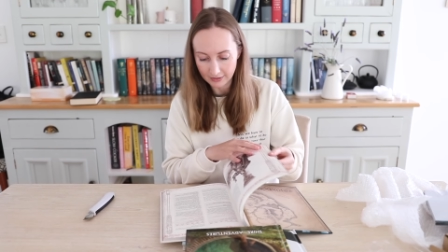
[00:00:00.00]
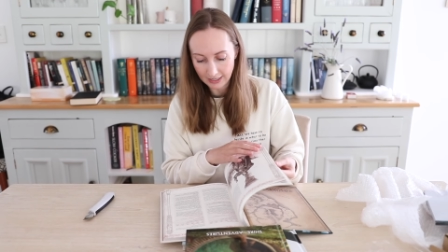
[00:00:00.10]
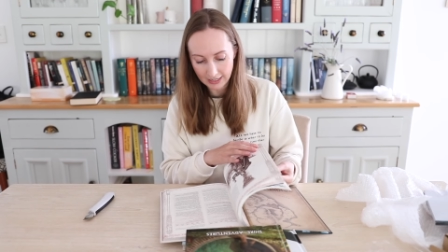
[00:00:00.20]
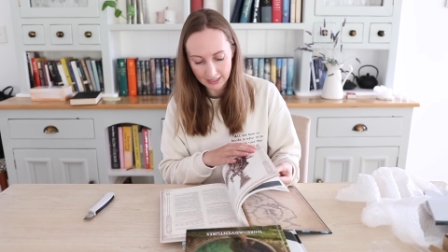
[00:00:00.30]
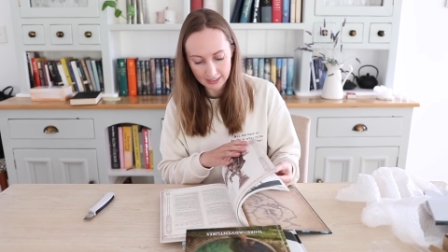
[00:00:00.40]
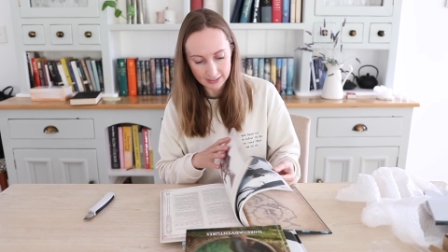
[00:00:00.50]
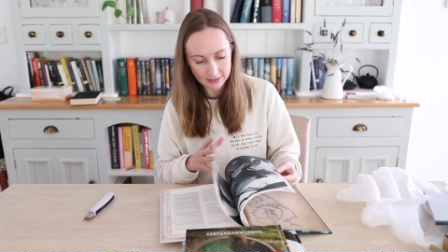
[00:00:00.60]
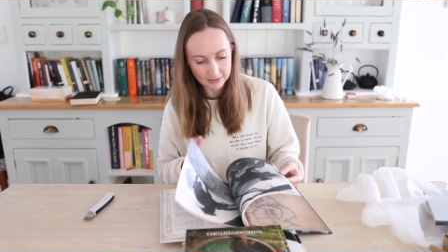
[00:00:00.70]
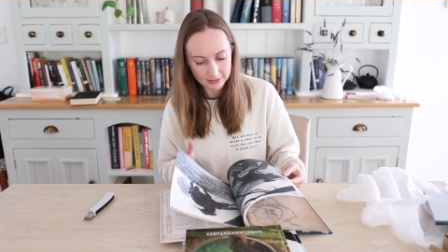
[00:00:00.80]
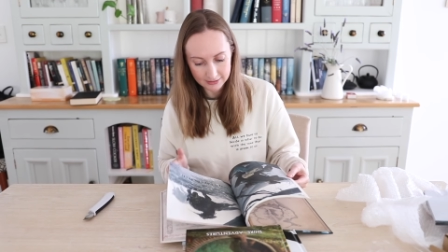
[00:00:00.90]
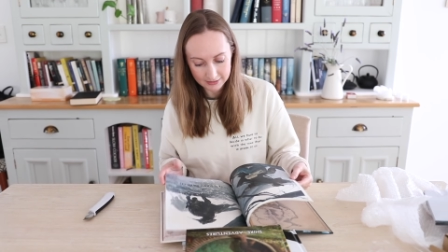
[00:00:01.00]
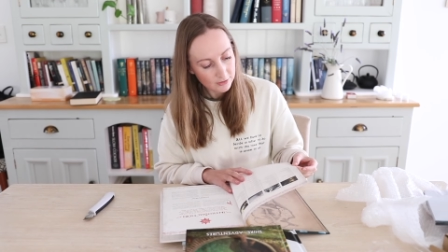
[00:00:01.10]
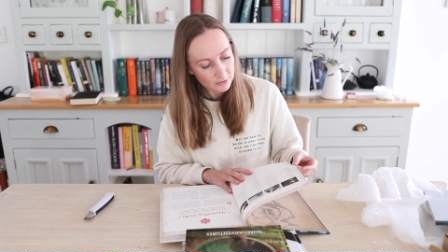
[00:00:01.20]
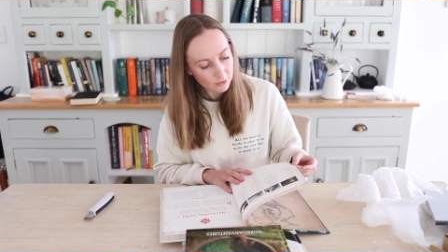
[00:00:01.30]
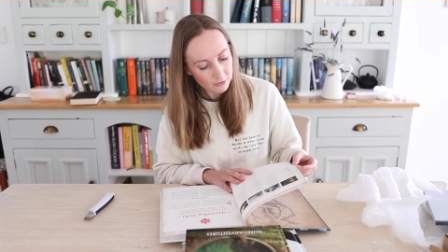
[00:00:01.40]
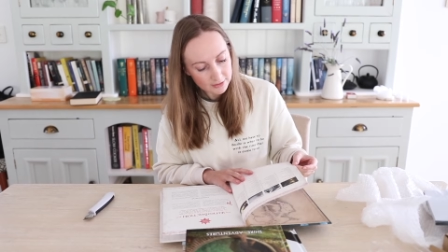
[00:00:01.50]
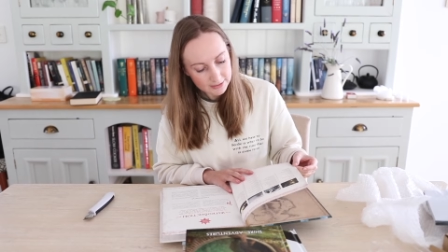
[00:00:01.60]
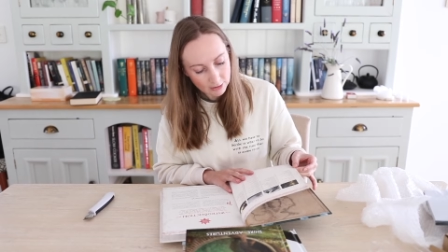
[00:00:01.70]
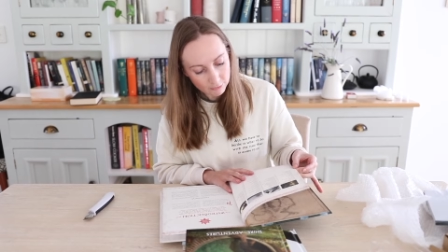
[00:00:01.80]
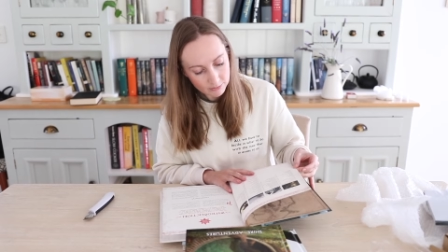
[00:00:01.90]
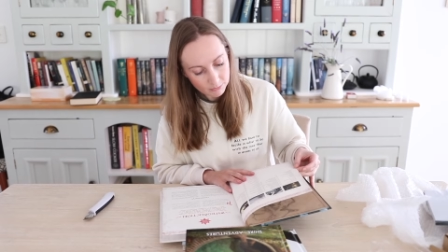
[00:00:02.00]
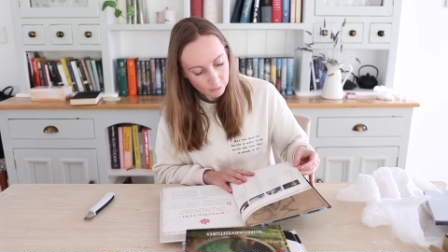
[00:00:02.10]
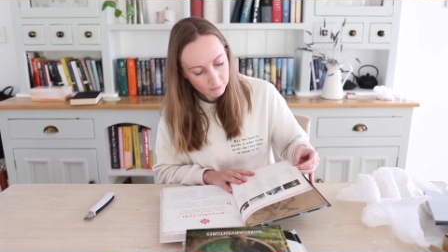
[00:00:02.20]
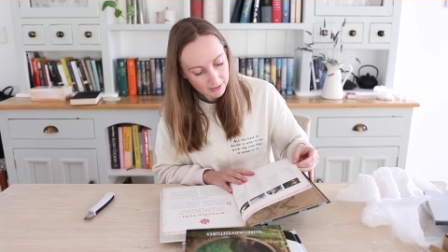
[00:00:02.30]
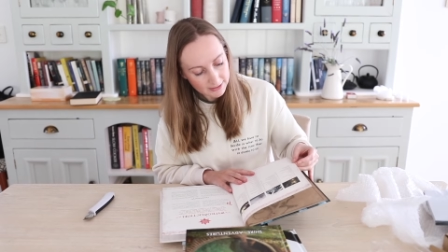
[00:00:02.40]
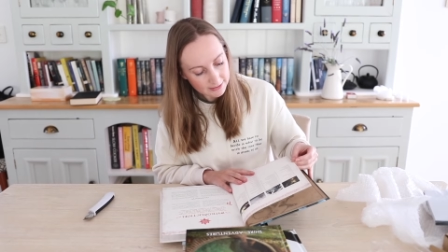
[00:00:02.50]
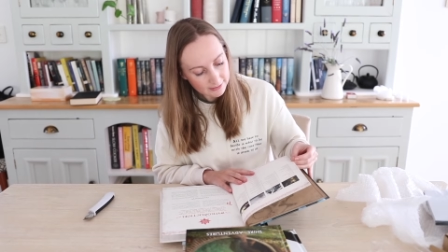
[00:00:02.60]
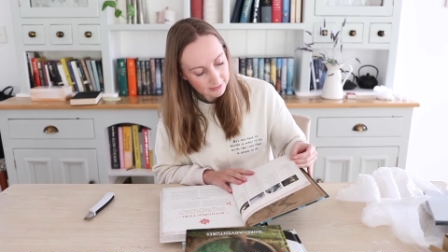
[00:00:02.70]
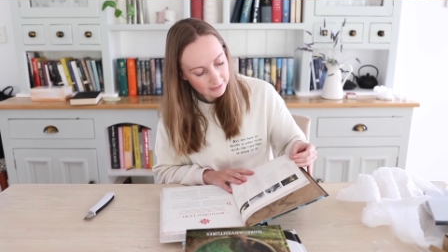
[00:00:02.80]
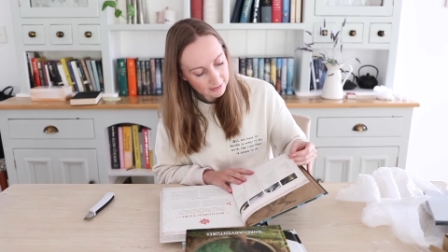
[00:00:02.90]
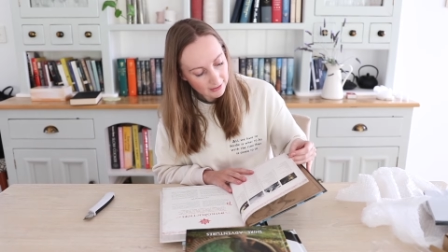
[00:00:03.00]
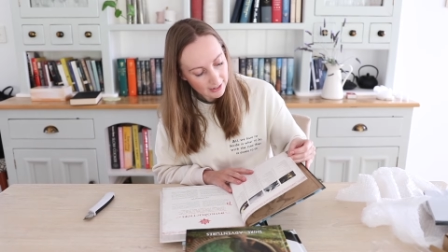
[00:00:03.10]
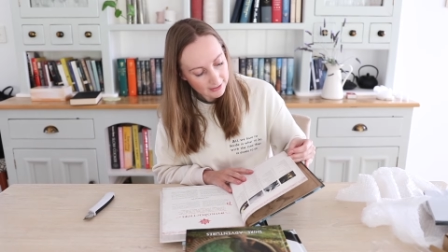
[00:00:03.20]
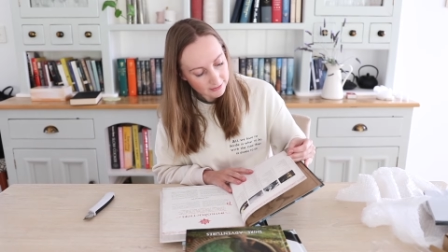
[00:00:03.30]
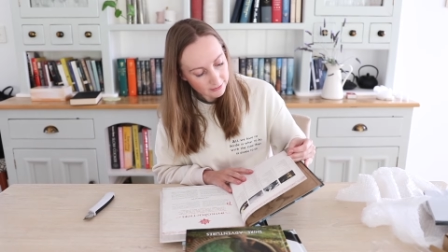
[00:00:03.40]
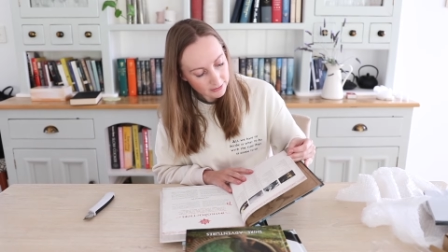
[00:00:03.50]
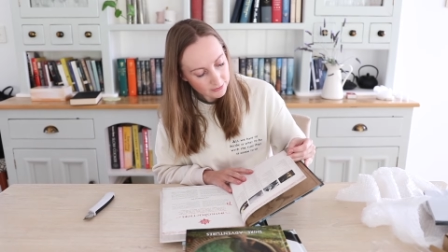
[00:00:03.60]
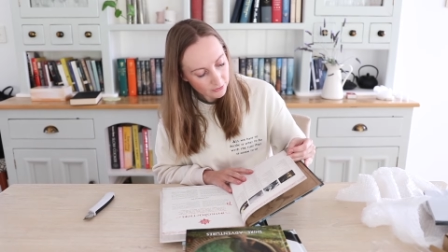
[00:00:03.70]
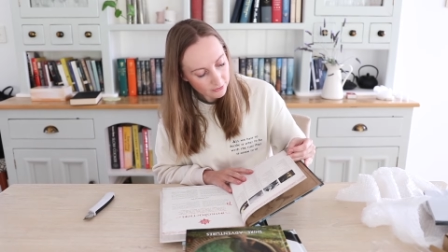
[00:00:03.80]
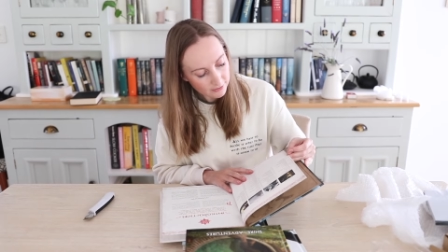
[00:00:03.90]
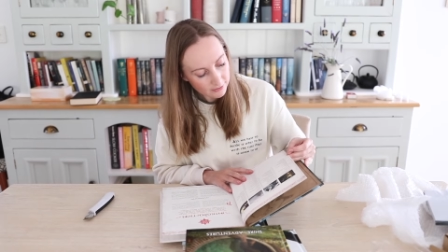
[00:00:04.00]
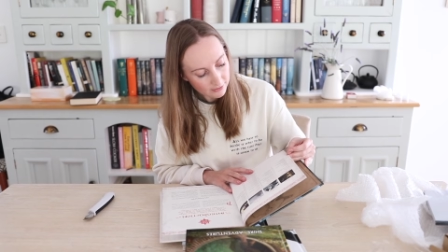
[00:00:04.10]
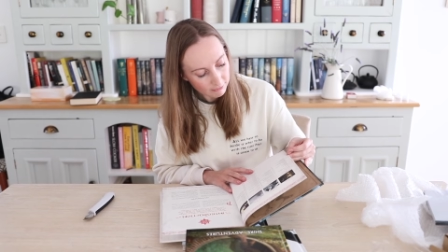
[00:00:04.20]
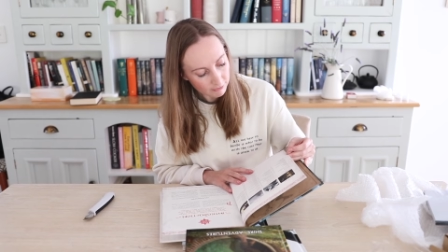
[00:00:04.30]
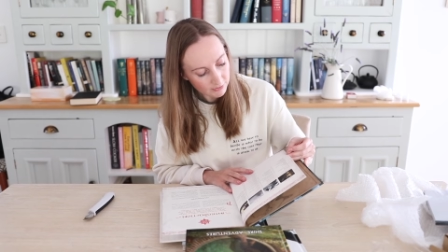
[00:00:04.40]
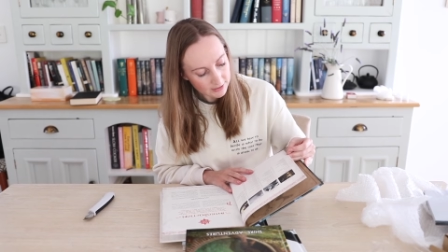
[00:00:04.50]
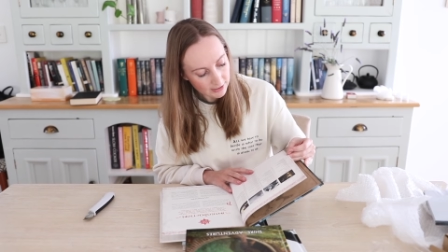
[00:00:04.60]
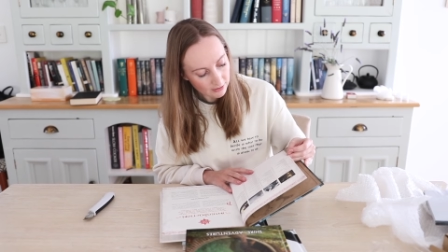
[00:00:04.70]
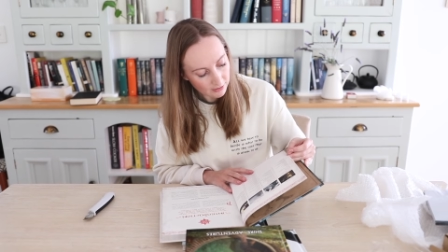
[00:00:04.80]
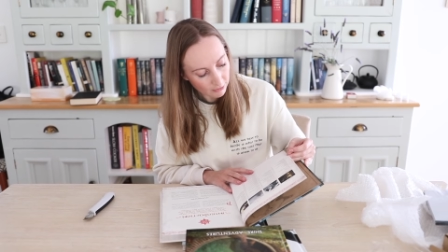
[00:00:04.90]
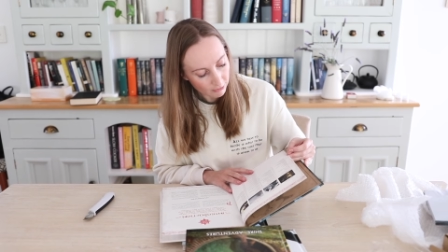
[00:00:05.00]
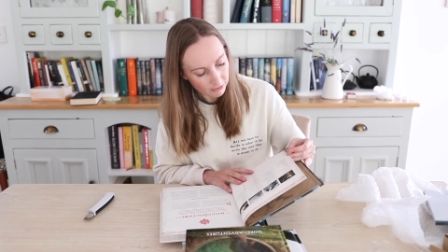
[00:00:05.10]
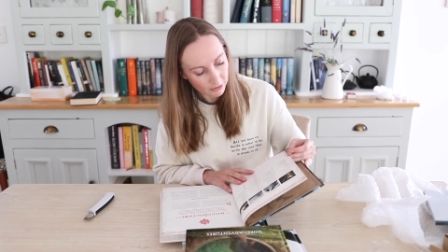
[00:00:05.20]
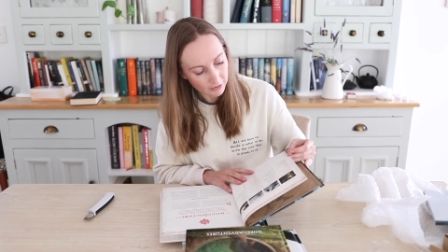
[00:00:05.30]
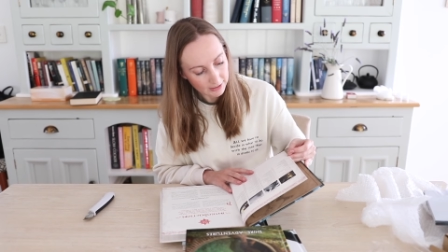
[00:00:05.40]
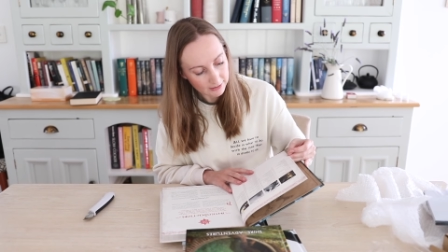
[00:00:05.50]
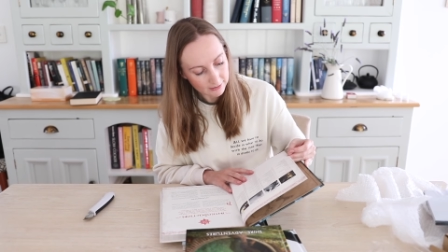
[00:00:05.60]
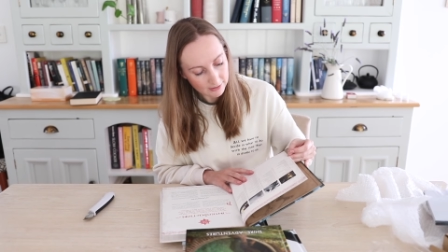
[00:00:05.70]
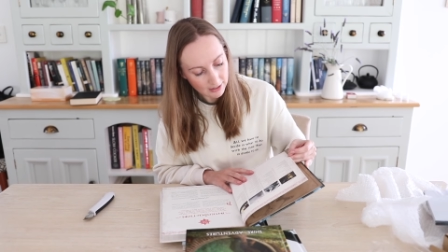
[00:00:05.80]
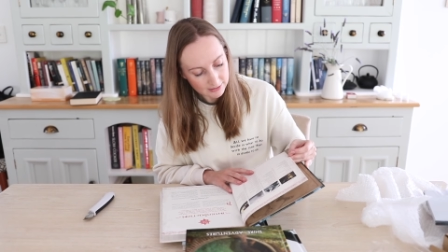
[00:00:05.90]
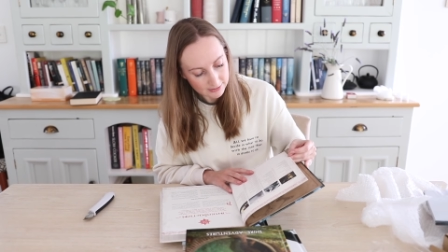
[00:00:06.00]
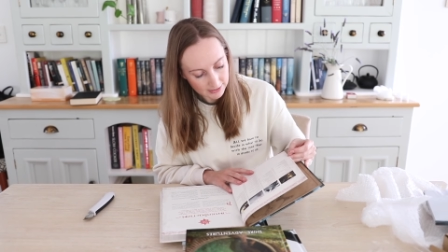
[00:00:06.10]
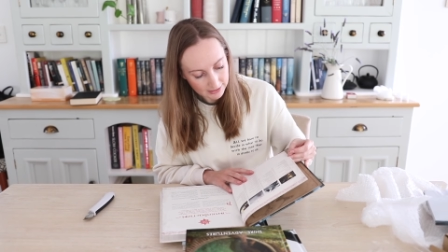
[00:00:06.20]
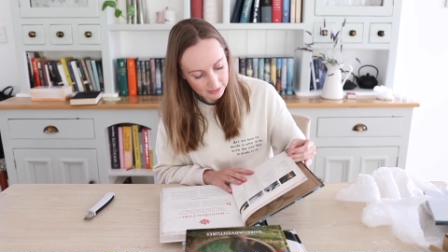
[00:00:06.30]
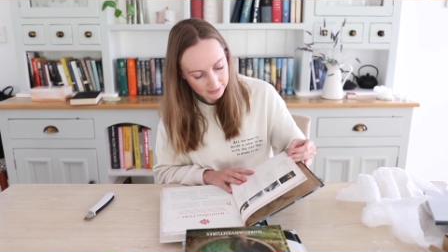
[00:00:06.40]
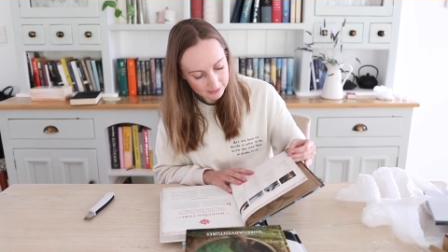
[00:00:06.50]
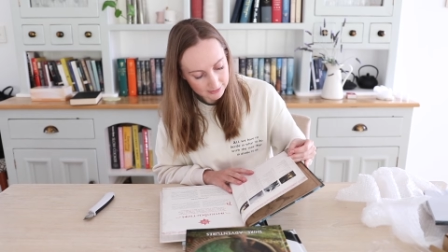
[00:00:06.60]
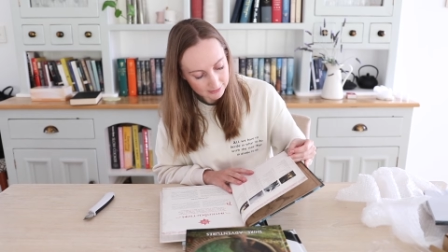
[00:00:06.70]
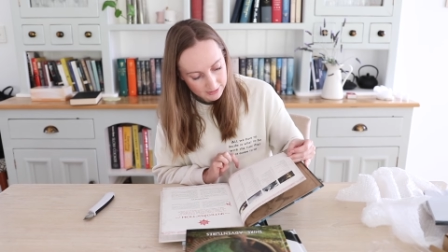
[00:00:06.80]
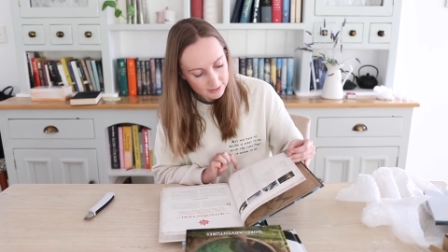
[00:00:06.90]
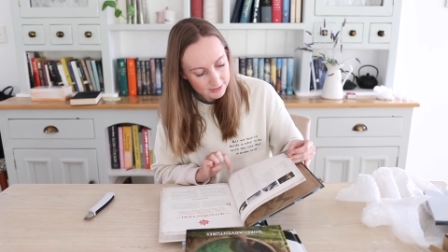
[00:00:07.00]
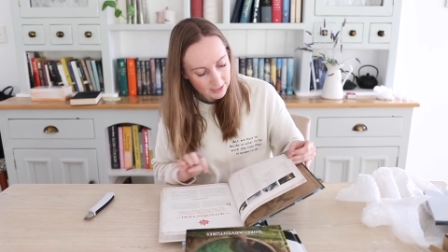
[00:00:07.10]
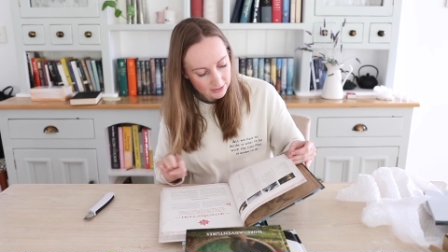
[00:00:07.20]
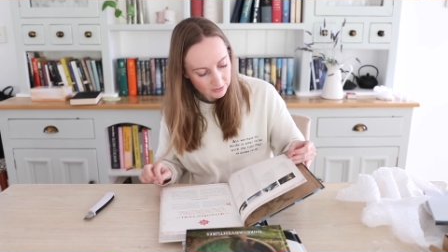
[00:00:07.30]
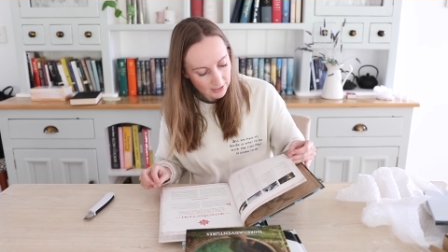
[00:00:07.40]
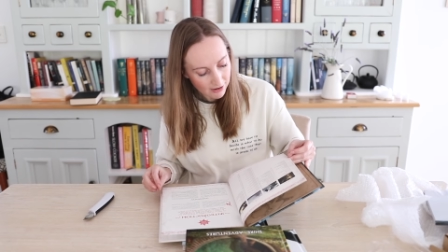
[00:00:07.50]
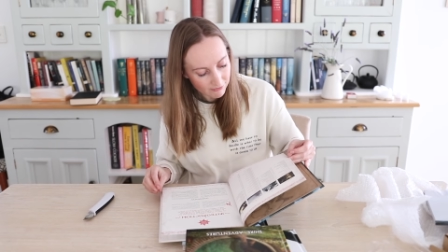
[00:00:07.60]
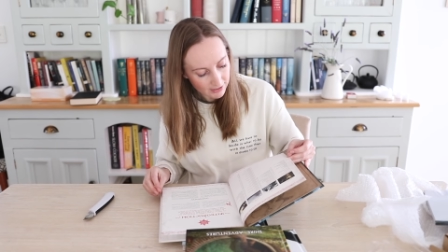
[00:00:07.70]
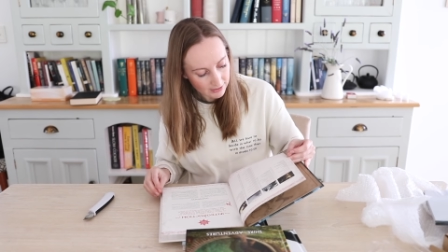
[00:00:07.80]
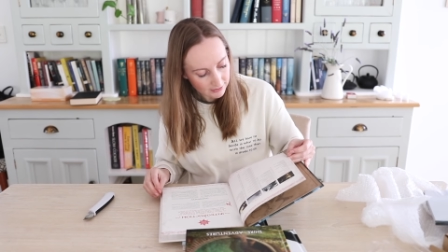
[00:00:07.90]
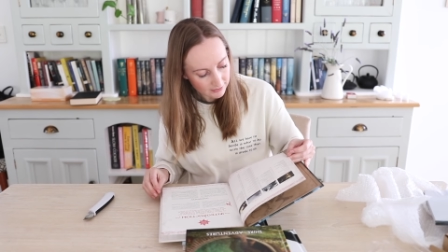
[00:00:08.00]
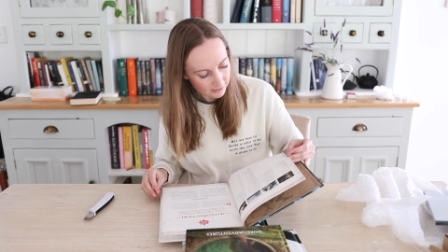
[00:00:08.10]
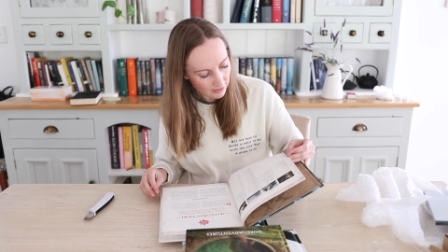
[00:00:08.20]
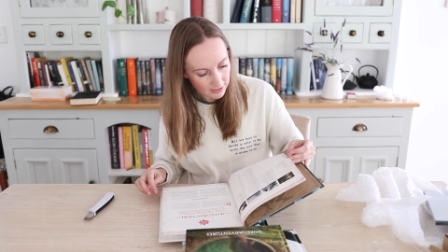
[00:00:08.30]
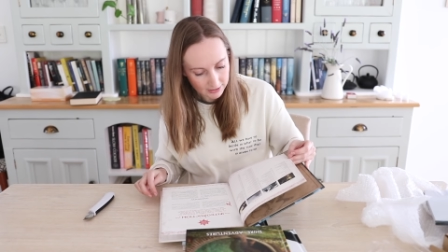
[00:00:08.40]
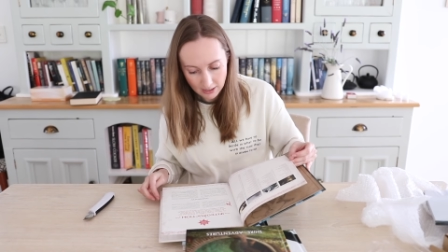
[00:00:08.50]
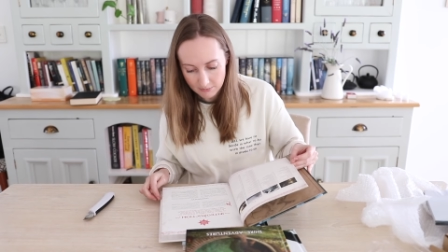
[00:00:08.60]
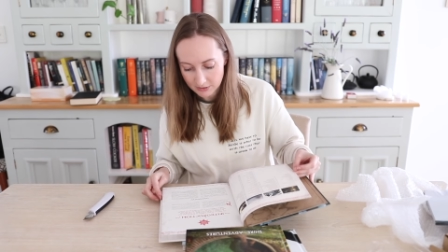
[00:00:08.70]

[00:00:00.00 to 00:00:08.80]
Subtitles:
And so this Elven book basically has Lindon, Rivendell, Lothlorien as settings, but doesn't actually have any designed games.